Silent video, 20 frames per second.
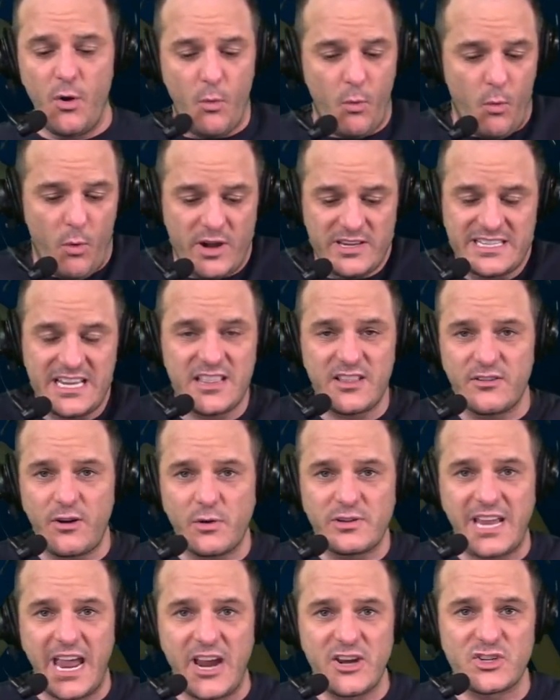Was in the
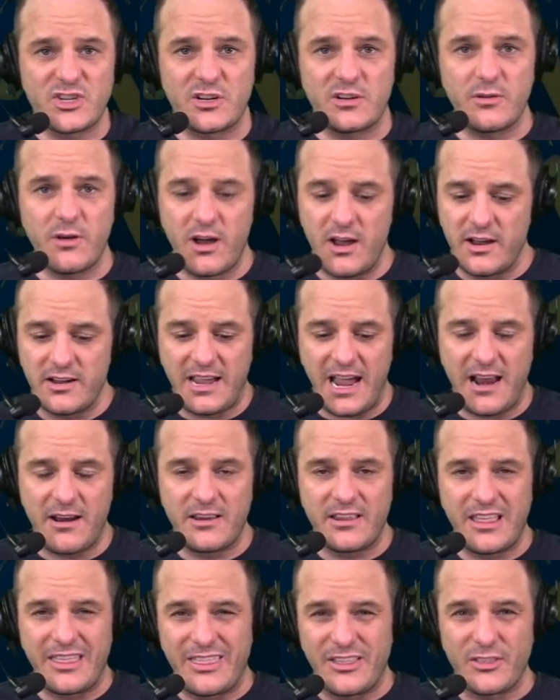rotation, got
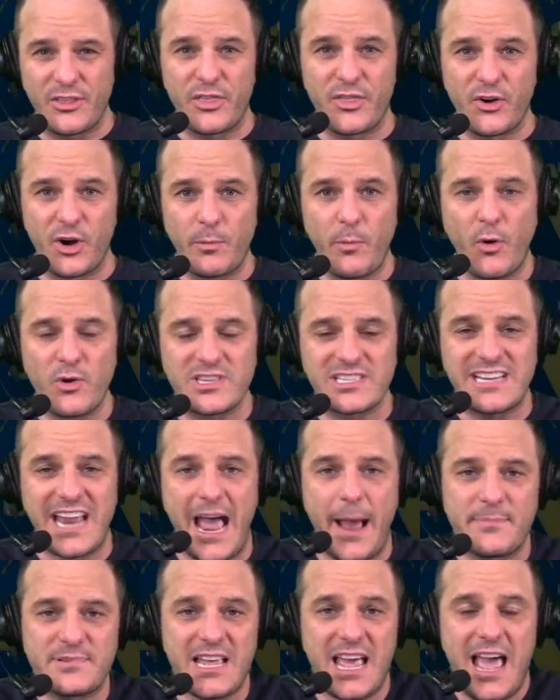I think the third most
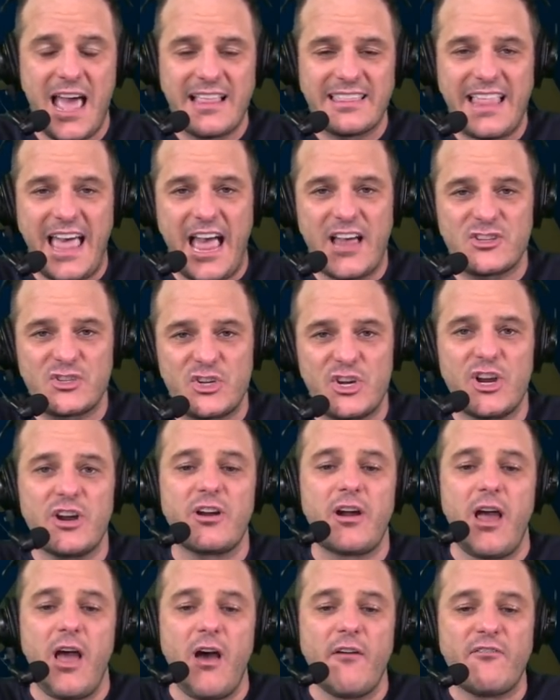snaps last
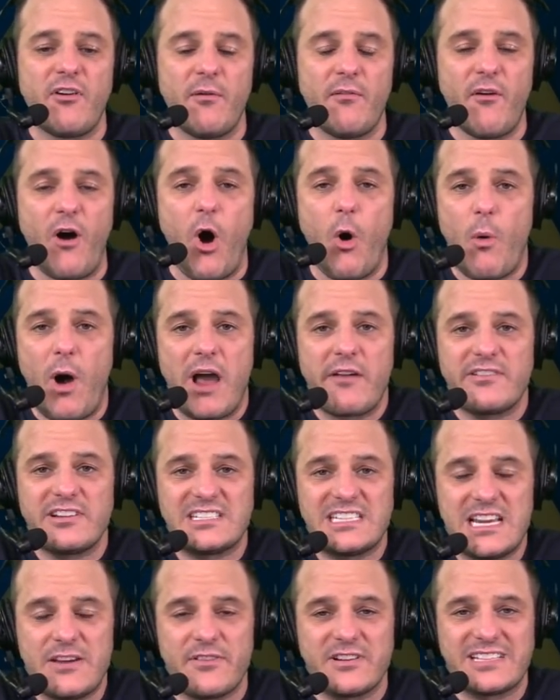year of all wide
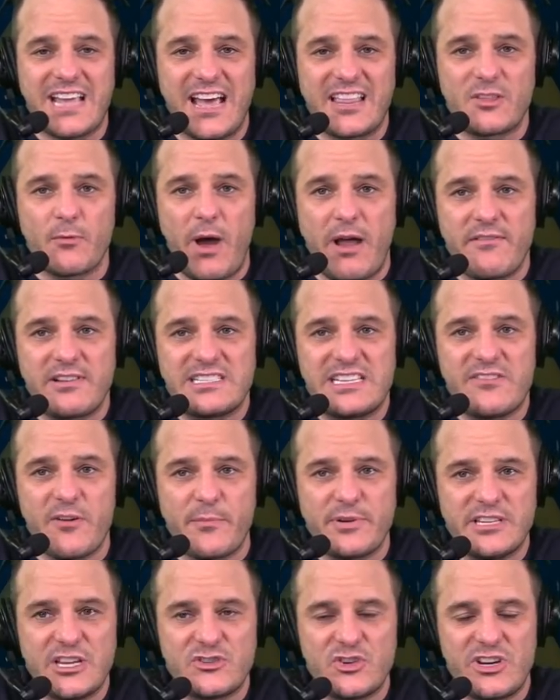receivers at the wide receiver
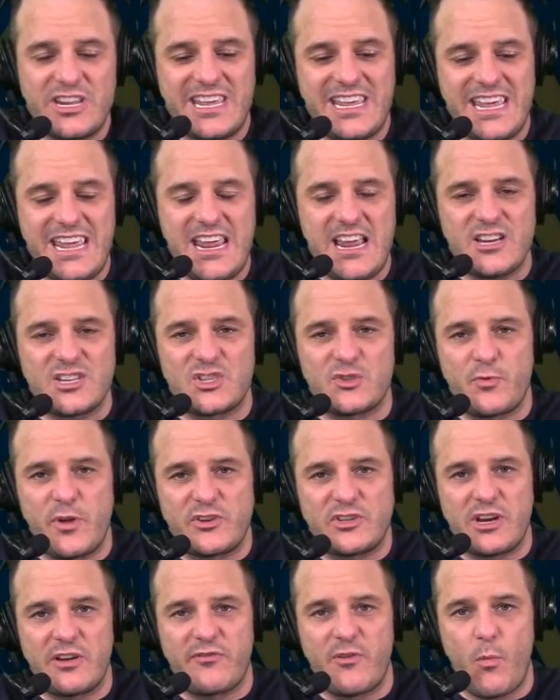position. He is
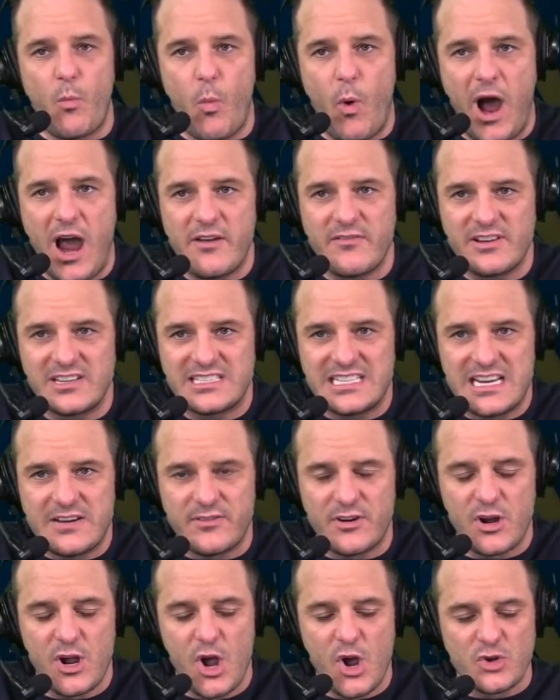switching from wide
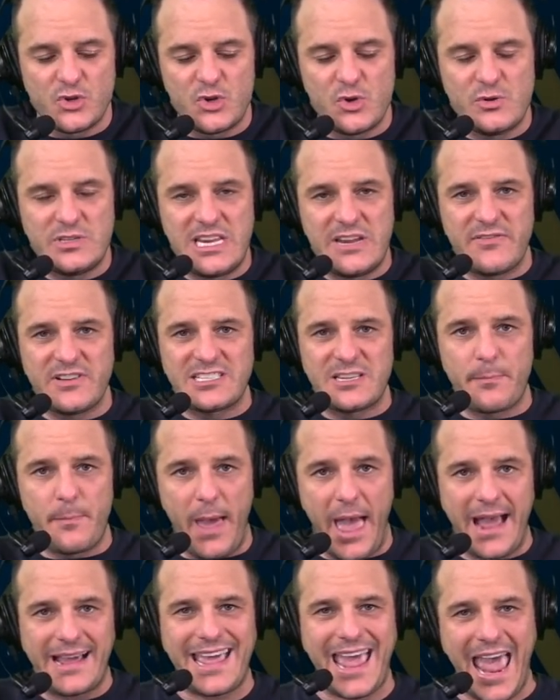receiver to defensive
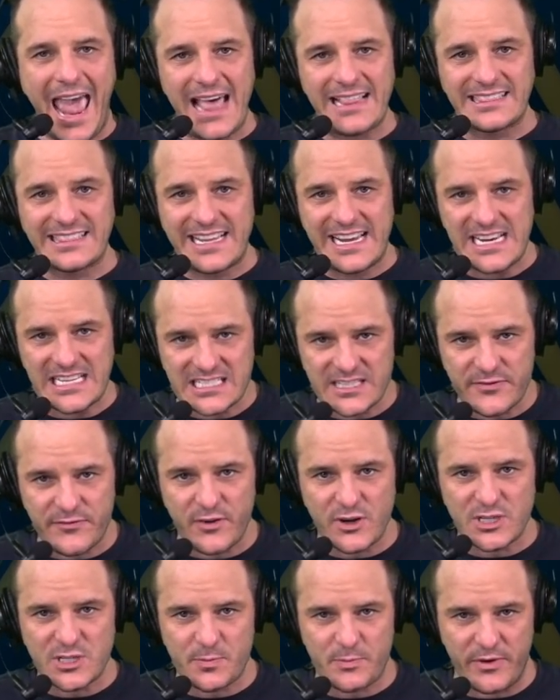back, at least
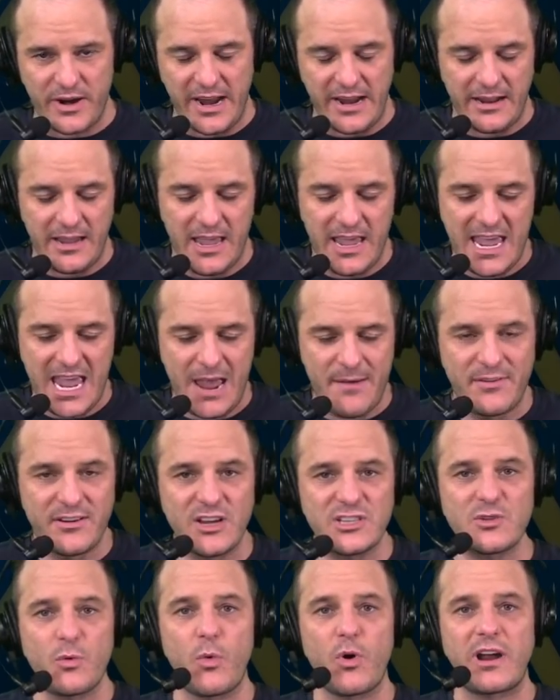for spring. If it
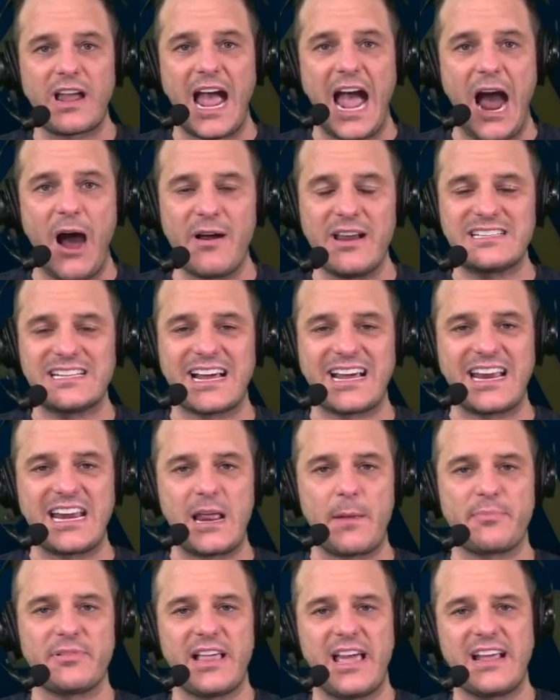doesn't work out, he's not getting
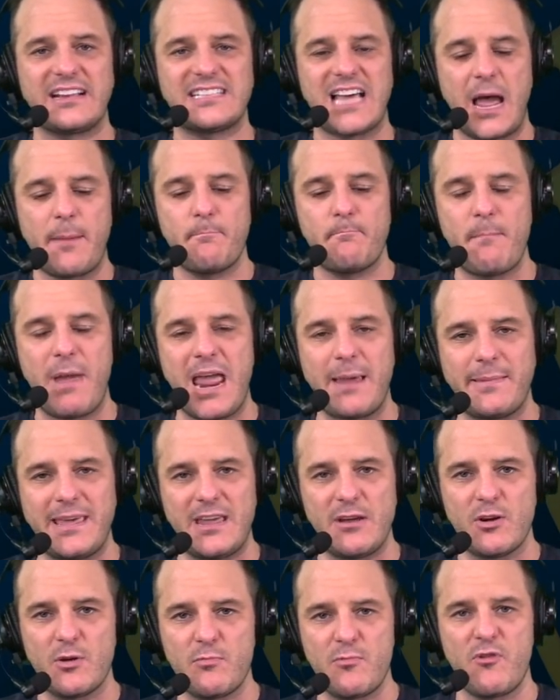any playing time, maybe
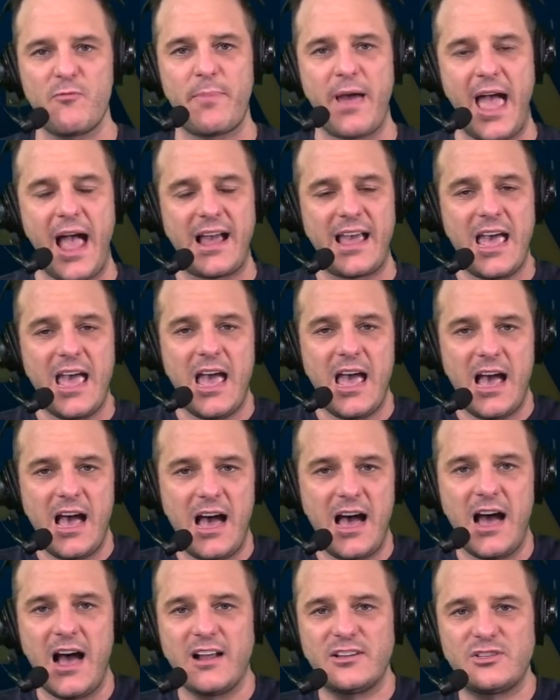he would move back
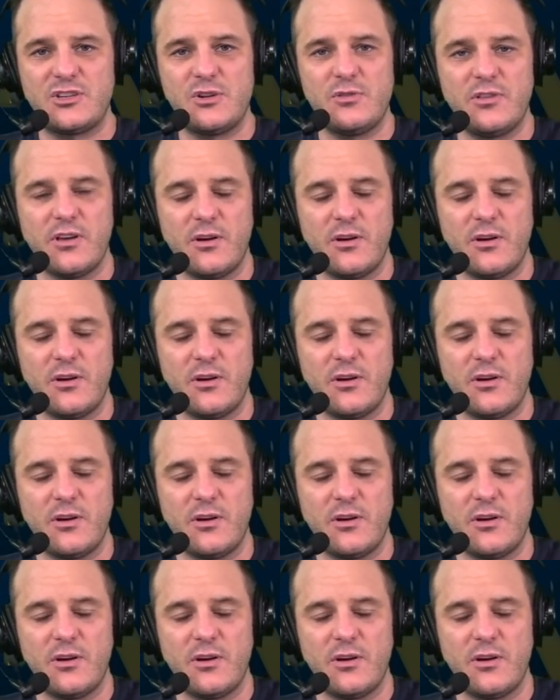to